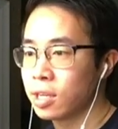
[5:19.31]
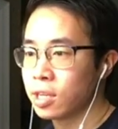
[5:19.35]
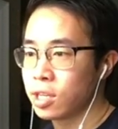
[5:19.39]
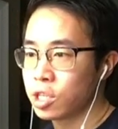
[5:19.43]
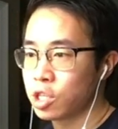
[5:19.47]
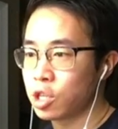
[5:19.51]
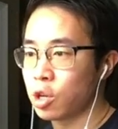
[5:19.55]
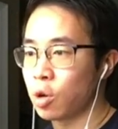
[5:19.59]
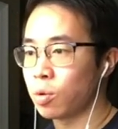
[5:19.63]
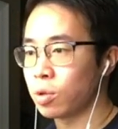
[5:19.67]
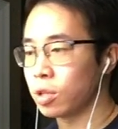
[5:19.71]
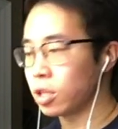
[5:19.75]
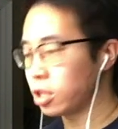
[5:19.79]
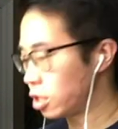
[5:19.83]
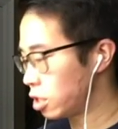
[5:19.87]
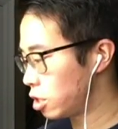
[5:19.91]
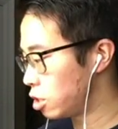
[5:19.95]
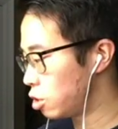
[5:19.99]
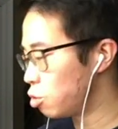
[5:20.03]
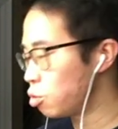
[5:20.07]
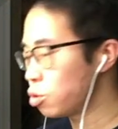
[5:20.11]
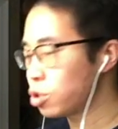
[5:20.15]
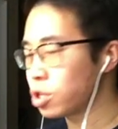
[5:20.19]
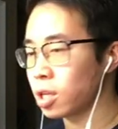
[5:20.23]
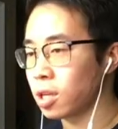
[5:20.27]
So
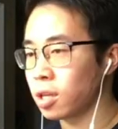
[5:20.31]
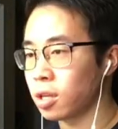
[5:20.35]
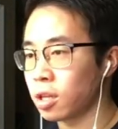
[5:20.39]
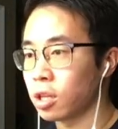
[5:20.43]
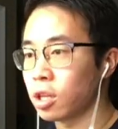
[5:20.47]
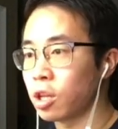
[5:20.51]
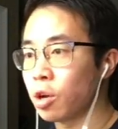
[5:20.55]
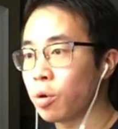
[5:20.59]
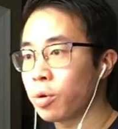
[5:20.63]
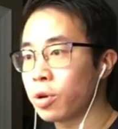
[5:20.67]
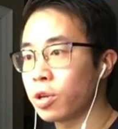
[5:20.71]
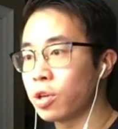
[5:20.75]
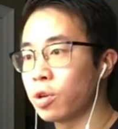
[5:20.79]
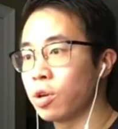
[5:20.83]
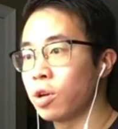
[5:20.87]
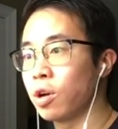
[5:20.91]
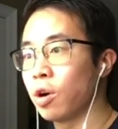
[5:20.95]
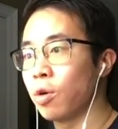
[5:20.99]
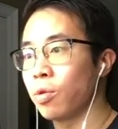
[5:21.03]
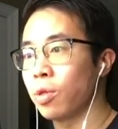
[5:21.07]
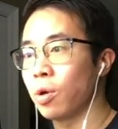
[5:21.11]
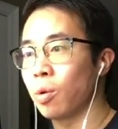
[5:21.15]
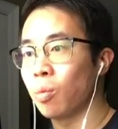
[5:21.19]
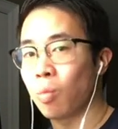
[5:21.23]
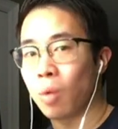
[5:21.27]
usually the lower you
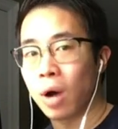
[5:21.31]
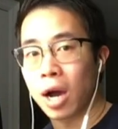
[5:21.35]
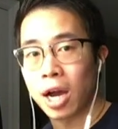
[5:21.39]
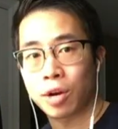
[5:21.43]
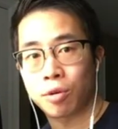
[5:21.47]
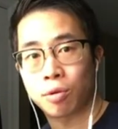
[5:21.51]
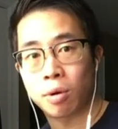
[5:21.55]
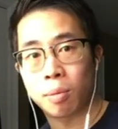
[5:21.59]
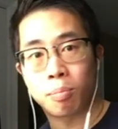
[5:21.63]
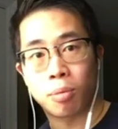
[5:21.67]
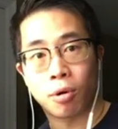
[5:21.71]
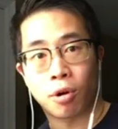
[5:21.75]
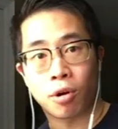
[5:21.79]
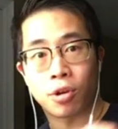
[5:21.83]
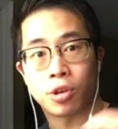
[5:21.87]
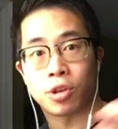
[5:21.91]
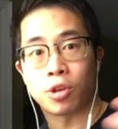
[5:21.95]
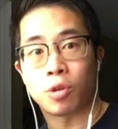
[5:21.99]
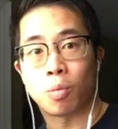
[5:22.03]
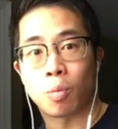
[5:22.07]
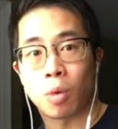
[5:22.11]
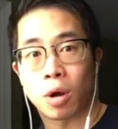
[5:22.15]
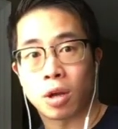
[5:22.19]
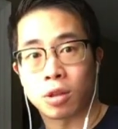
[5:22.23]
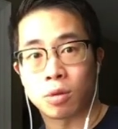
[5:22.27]
go, the wider apart
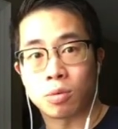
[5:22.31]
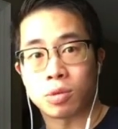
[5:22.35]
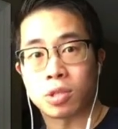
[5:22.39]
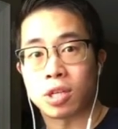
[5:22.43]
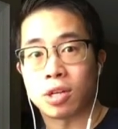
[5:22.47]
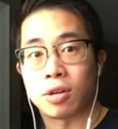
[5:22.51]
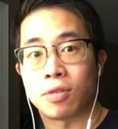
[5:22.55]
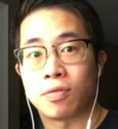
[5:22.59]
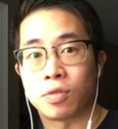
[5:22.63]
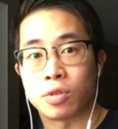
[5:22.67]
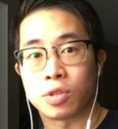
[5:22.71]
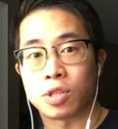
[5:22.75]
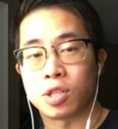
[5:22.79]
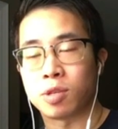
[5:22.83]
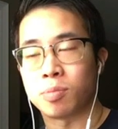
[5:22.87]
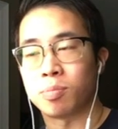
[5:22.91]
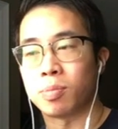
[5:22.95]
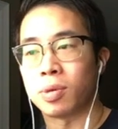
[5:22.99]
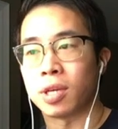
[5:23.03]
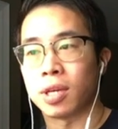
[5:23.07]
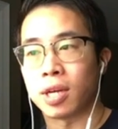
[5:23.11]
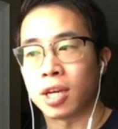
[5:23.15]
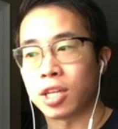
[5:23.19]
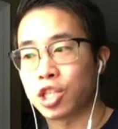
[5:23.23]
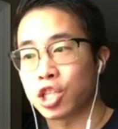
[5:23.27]
you want those intervals to
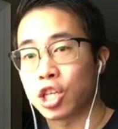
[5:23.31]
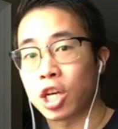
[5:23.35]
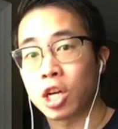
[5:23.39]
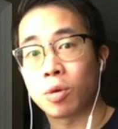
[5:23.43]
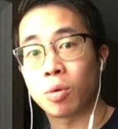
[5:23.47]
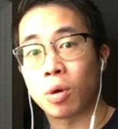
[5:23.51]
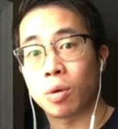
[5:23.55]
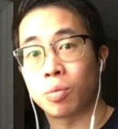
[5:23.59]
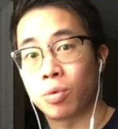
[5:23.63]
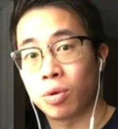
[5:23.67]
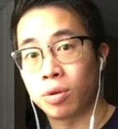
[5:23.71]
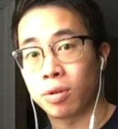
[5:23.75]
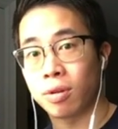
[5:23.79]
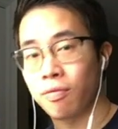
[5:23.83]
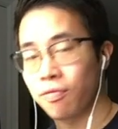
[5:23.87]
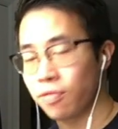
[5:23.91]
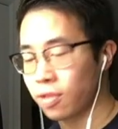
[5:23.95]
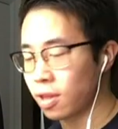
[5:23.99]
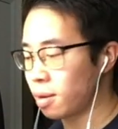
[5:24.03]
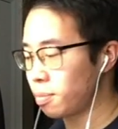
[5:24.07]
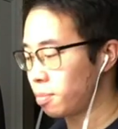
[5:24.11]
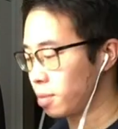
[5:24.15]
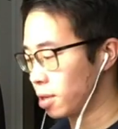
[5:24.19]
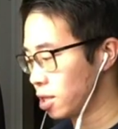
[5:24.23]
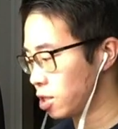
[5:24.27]
be. A general rule of
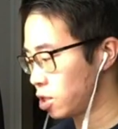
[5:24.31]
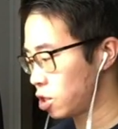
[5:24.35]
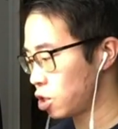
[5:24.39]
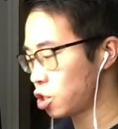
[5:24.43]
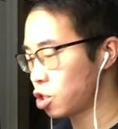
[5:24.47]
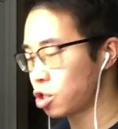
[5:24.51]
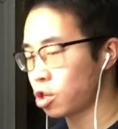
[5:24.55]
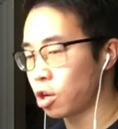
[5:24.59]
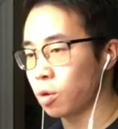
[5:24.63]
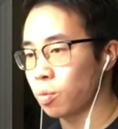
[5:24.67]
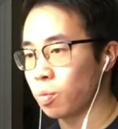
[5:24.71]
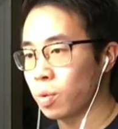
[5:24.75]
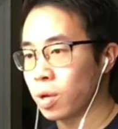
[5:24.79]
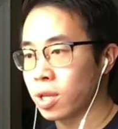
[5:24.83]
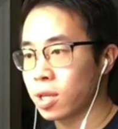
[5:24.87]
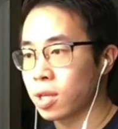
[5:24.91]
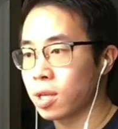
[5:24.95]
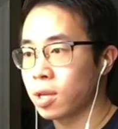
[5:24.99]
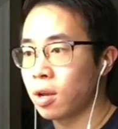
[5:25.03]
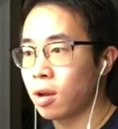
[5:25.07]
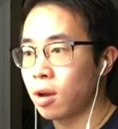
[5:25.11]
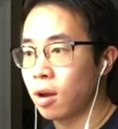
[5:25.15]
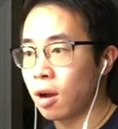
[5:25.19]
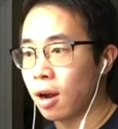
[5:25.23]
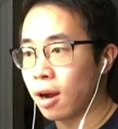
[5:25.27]
thumb is to start with
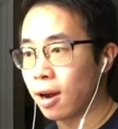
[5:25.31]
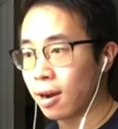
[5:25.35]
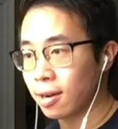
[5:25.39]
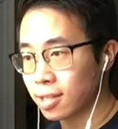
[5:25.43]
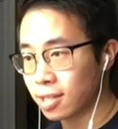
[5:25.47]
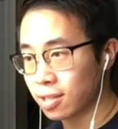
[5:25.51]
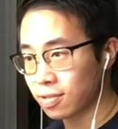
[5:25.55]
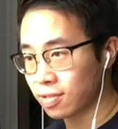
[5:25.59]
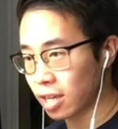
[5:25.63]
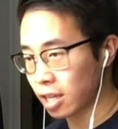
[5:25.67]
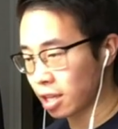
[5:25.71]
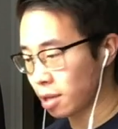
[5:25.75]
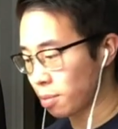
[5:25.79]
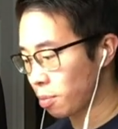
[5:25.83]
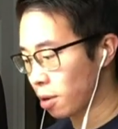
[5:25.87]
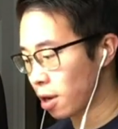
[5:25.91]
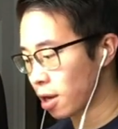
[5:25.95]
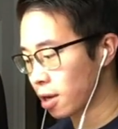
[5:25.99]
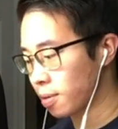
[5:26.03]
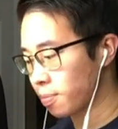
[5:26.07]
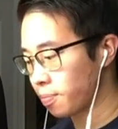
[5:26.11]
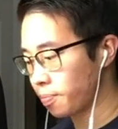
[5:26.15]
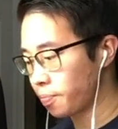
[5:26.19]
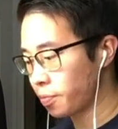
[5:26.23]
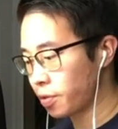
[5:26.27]
octaves at the
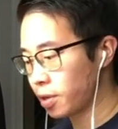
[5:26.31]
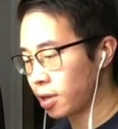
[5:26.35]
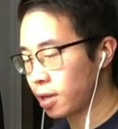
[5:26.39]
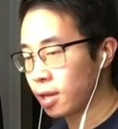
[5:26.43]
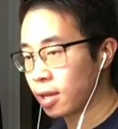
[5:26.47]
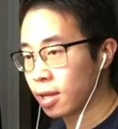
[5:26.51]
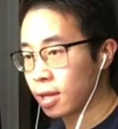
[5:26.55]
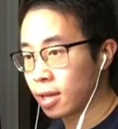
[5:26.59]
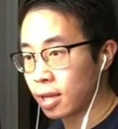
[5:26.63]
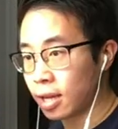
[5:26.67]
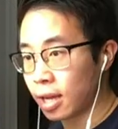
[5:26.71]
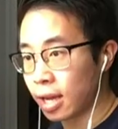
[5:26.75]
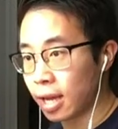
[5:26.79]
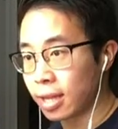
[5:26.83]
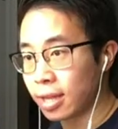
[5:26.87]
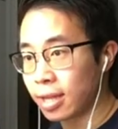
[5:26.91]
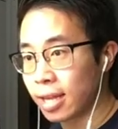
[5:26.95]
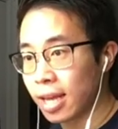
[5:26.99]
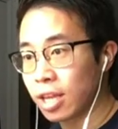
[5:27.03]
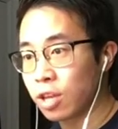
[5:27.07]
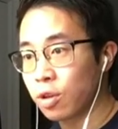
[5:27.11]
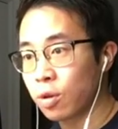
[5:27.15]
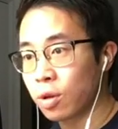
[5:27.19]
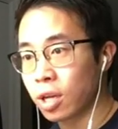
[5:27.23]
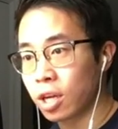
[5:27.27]
bottom, and
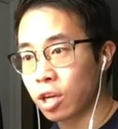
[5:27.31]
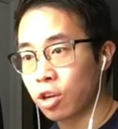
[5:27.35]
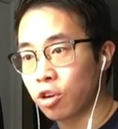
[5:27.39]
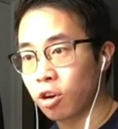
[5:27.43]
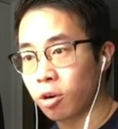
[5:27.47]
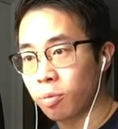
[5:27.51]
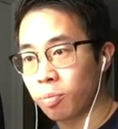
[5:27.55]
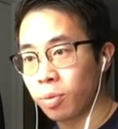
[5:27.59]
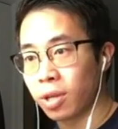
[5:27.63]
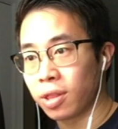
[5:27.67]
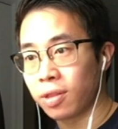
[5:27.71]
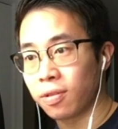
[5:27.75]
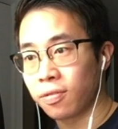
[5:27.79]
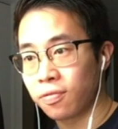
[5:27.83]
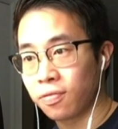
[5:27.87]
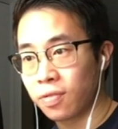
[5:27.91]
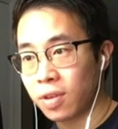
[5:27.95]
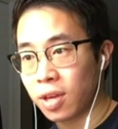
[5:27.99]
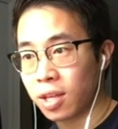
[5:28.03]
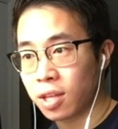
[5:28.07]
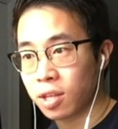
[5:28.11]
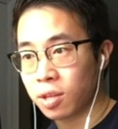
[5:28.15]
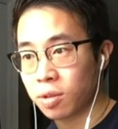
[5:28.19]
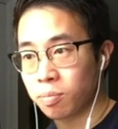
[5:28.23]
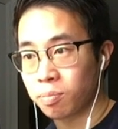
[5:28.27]
then you can incorporate the
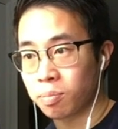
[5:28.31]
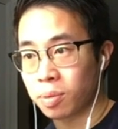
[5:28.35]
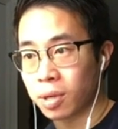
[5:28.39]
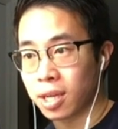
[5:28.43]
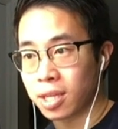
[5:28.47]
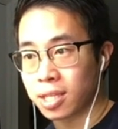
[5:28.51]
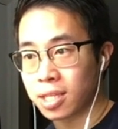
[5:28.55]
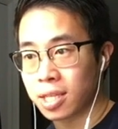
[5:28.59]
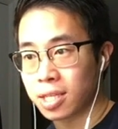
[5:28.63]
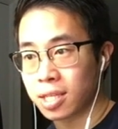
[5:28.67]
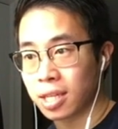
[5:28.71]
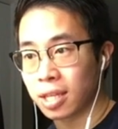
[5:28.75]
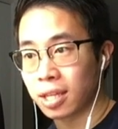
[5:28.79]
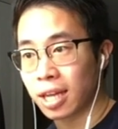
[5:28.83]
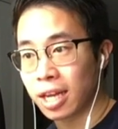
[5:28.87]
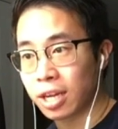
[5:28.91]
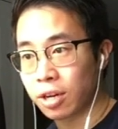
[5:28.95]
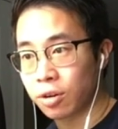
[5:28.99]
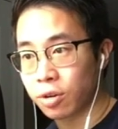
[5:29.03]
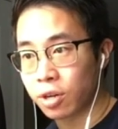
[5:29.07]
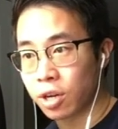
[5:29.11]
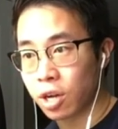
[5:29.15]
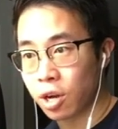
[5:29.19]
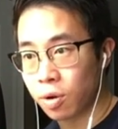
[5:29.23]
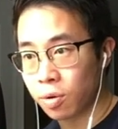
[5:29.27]
fifth because it's a
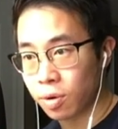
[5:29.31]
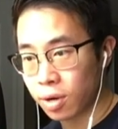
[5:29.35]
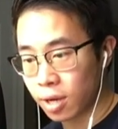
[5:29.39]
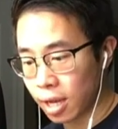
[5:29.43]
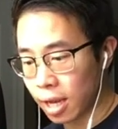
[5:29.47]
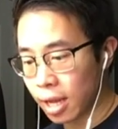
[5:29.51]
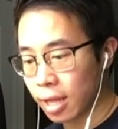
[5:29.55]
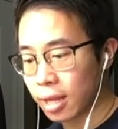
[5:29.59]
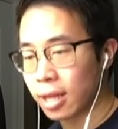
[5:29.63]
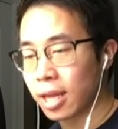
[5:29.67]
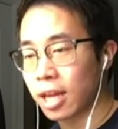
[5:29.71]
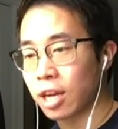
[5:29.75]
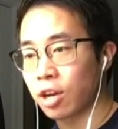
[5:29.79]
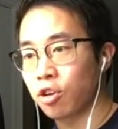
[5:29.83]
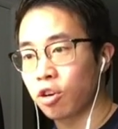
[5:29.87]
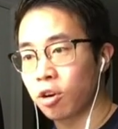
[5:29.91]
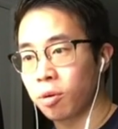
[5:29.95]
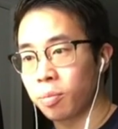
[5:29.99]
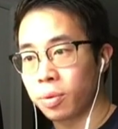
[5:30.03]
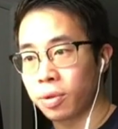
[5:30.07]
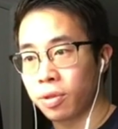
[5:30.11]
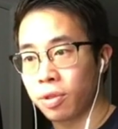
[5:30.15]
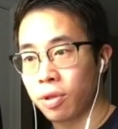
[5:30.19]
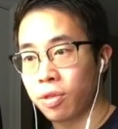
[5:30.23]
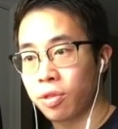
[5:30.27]
lighter note, and then
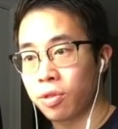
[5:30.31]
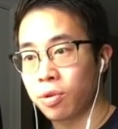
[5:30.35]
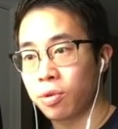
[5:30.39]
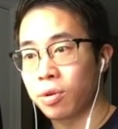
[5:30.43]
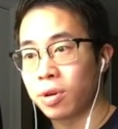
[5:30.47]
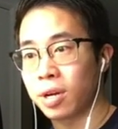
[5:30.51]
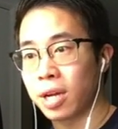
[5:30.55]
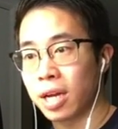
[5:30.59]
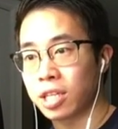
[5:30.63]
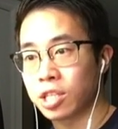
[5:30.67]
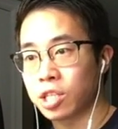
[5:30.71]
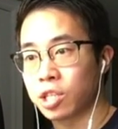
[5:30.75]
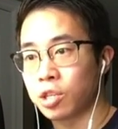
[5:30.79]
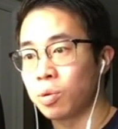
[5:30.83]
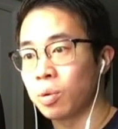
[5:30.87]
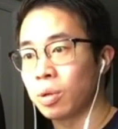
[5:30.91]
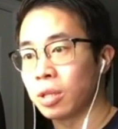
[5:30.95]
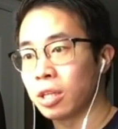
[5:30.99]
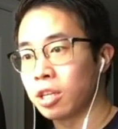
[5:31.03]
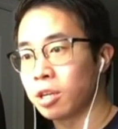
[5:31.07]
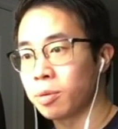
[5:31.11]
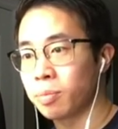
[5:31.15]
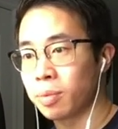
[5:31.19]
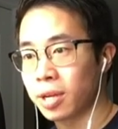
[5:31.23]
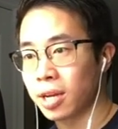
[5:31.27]
incorporate the third as you go a
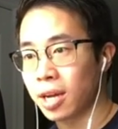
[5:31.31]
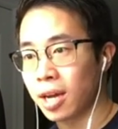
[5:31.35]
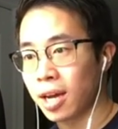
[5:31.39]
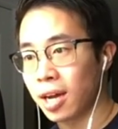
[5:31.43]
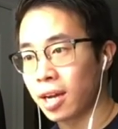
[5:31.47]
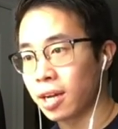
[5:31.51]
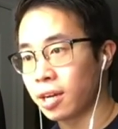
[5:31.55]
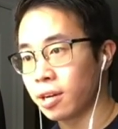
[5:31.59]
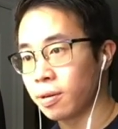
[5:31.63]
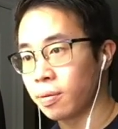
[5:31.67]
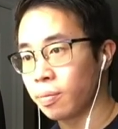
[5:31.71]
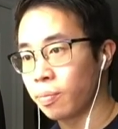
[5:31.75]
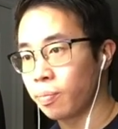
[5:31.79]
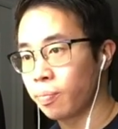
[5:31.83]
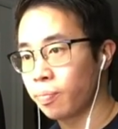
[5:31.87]
little bit higher.